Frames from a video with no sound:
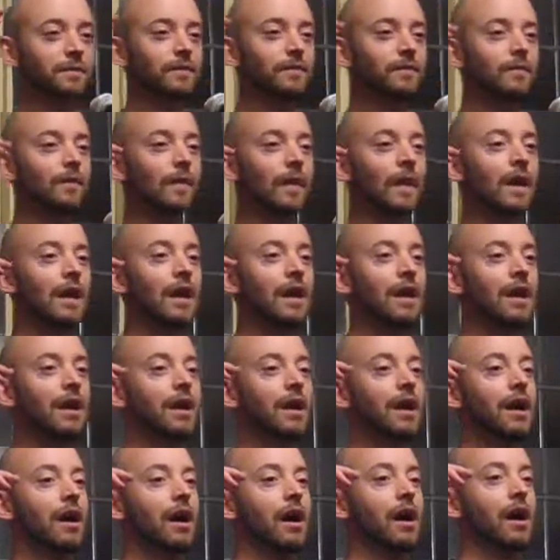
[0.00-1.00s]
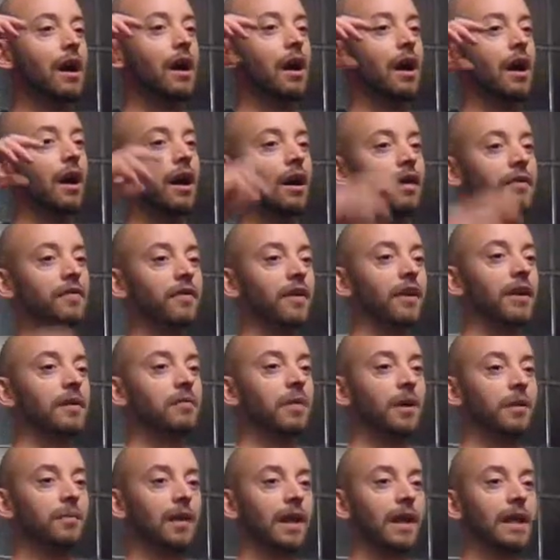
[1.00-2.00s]
I
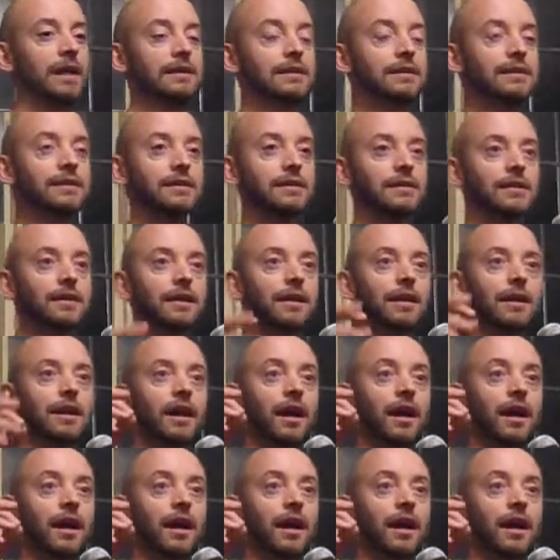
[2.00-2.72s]
find my place